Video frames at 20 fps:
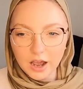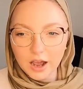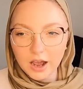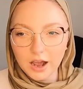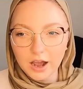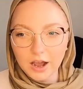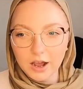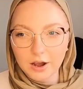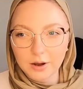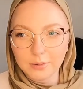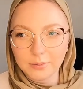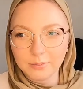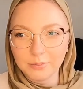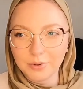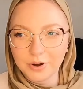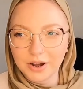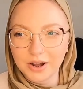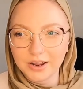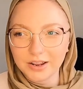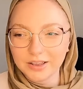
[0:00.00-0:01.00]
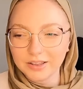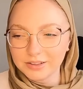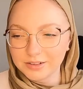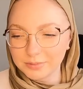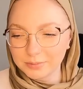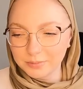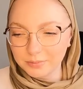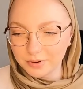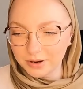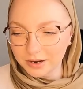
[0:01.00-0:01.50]
But
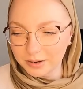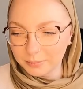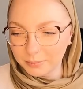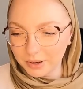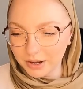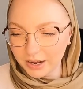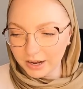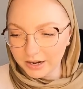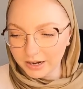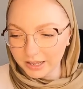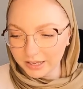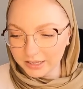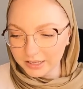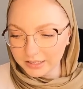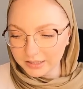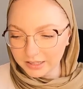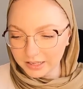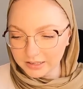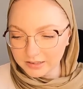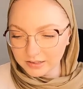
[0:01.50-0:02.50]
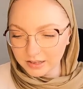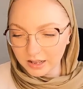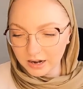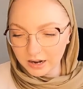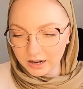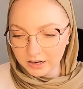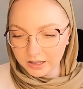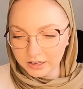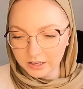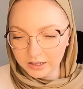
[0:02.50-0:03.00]
it's like, but I like it that it's kind
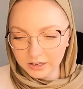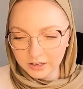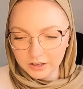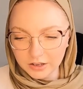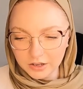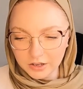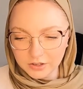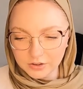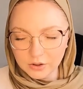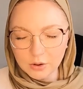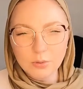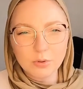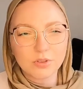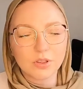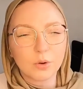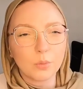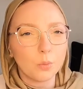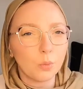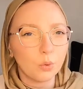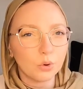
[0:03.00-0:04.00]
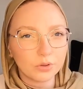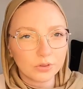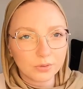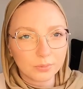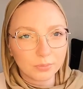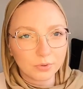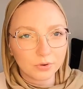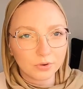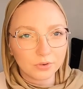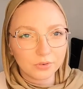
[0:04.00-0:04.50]
of like, it's almost like
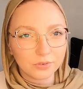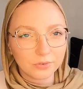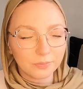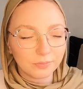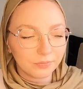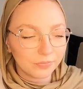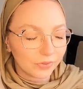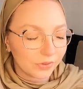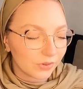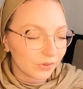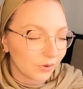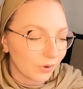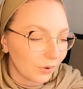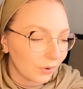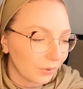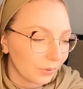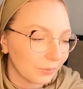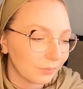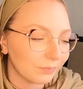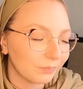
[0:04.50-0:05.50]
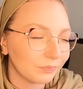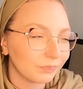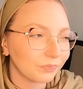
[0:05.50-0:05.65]
waterproof. So